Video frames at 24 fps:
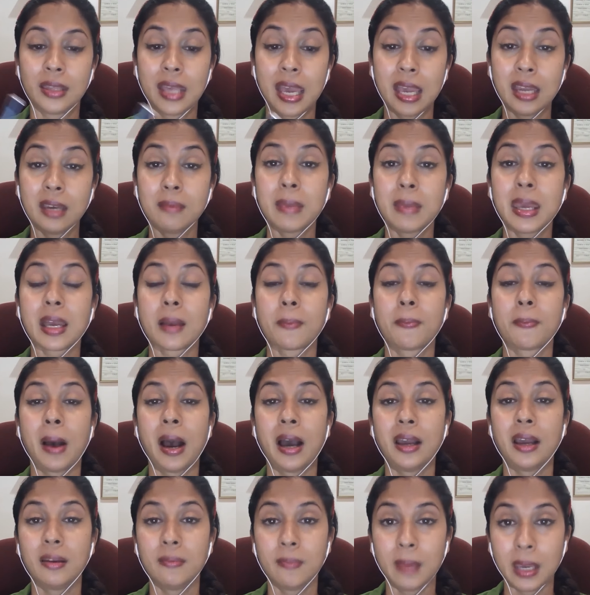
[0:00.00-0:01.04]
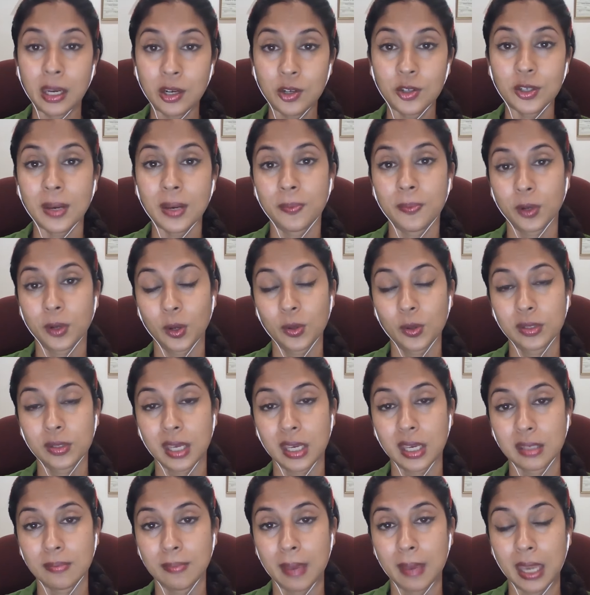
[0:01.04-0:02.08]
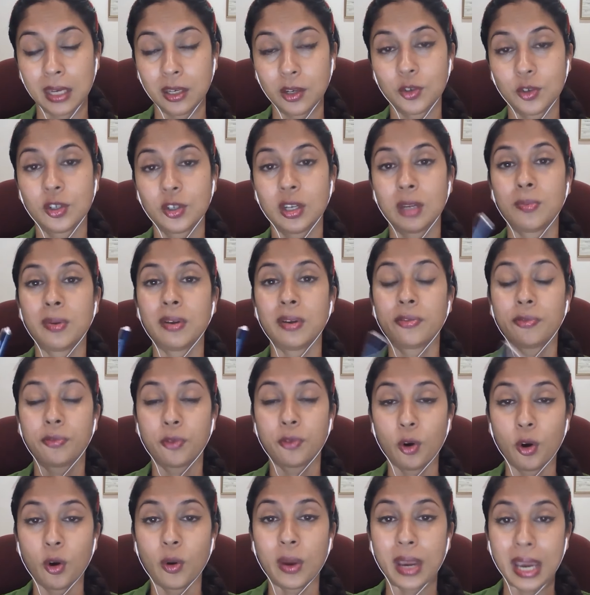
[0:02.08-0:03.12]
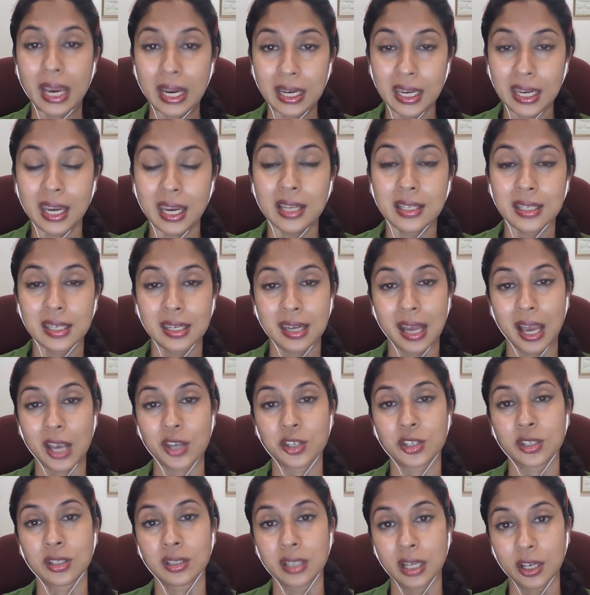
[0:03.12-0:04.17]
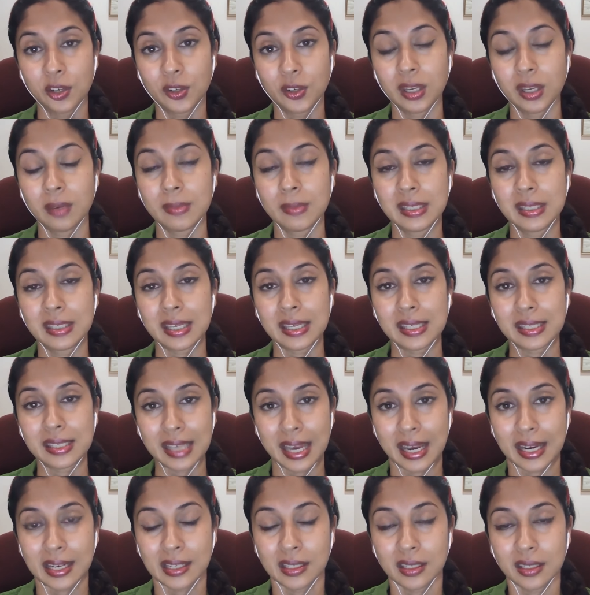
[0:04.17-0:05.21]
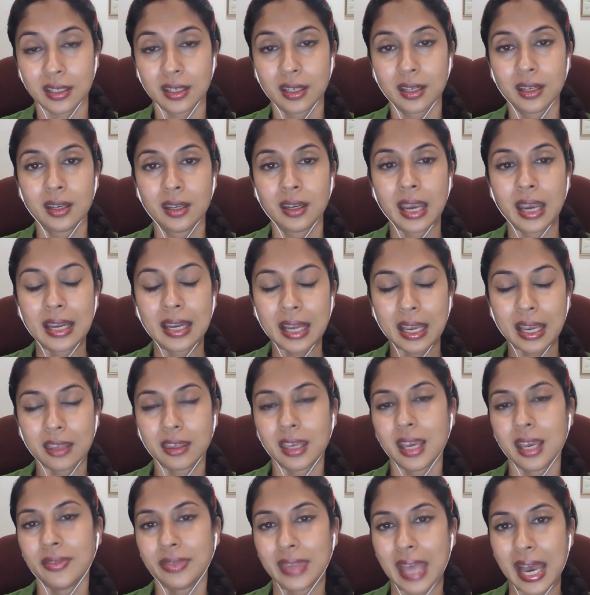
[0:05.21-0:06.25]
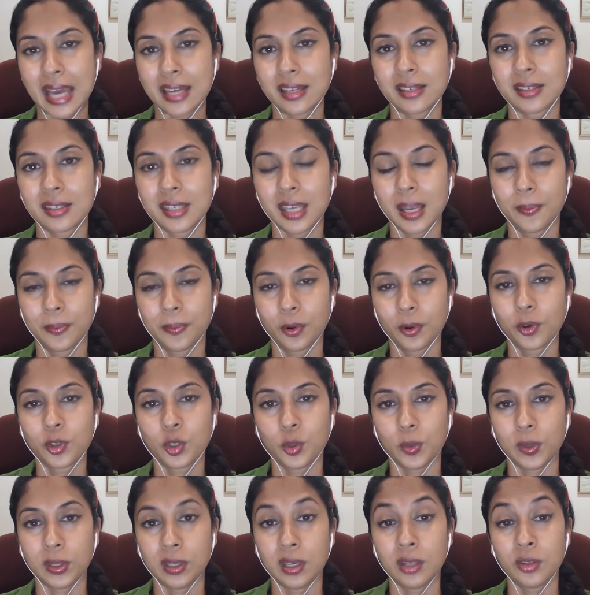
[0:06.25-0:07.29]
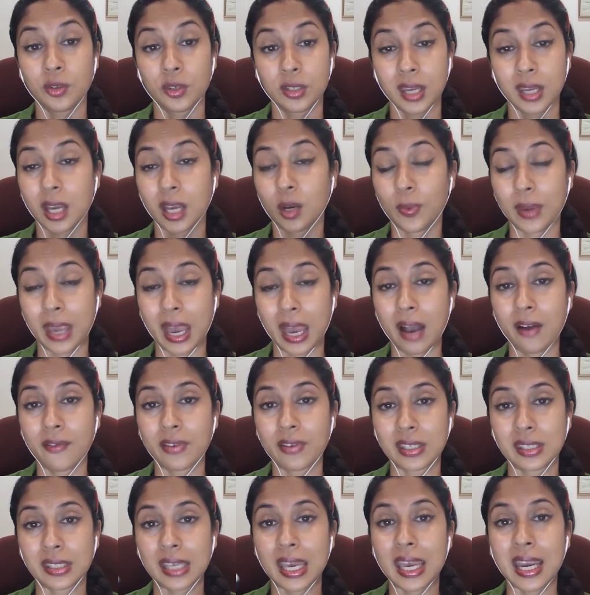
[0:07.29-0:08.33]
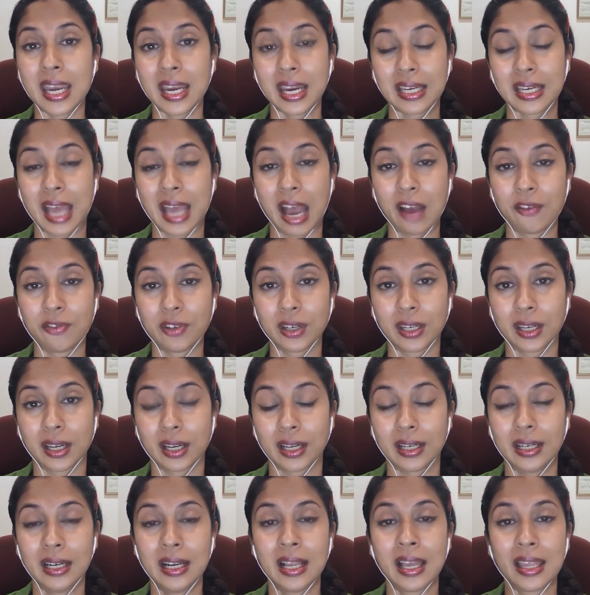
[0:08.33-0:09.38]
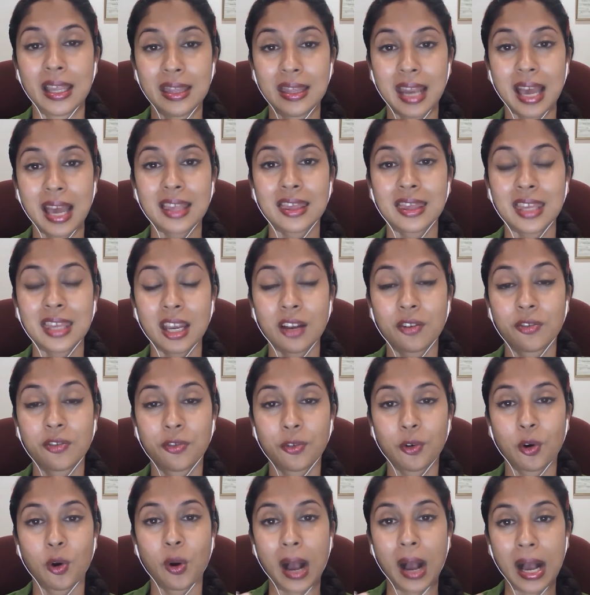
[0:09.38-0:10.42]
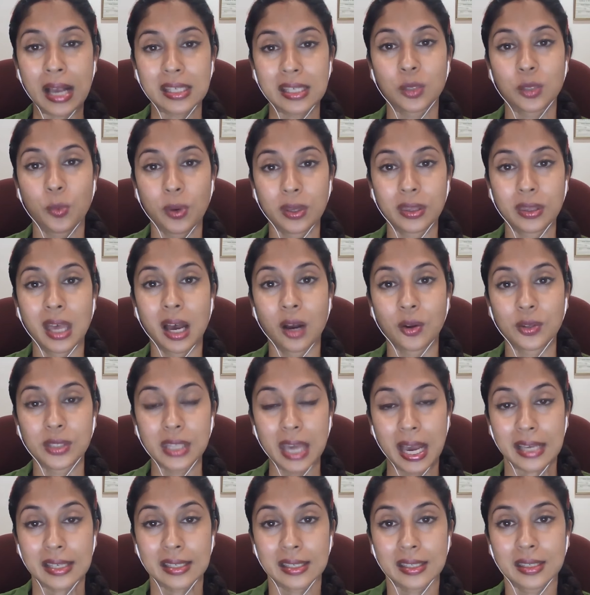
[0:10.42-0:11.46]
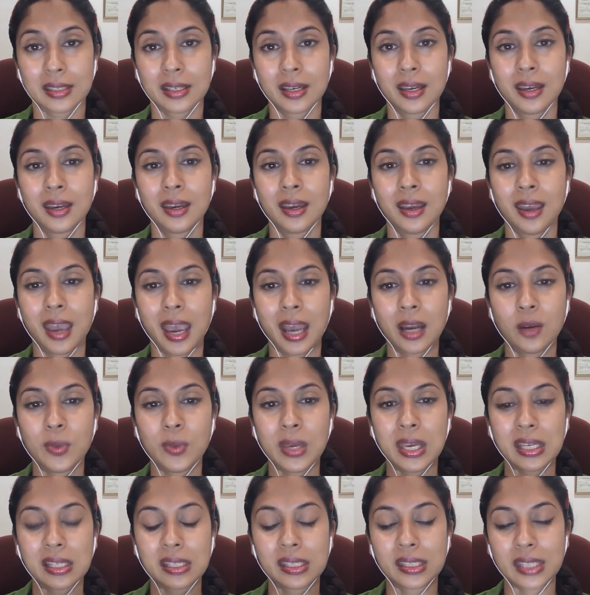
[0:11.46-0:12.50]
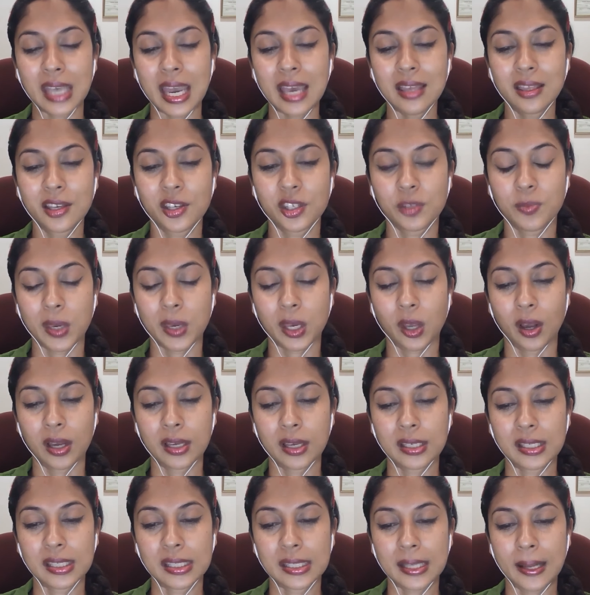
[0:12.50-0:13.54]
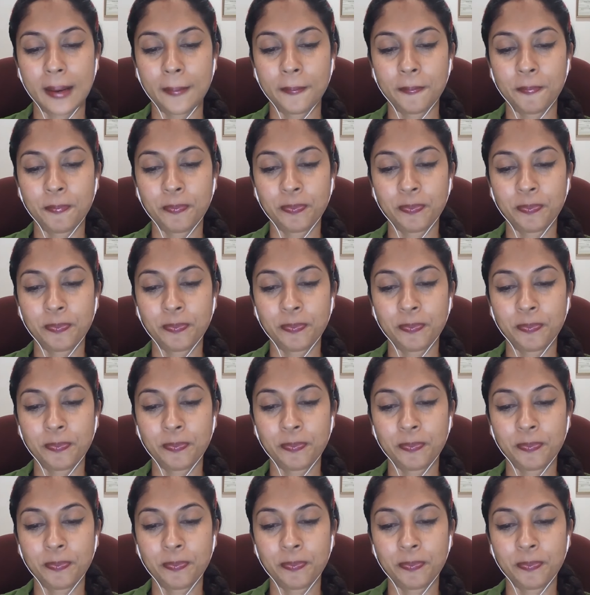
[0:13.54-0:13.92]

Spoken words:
then make a parliamentary process mandatory before any international agreements are signed. And I think that is the approach we need to take. We have a saying in Africa, nothing for us without us. And we can say this because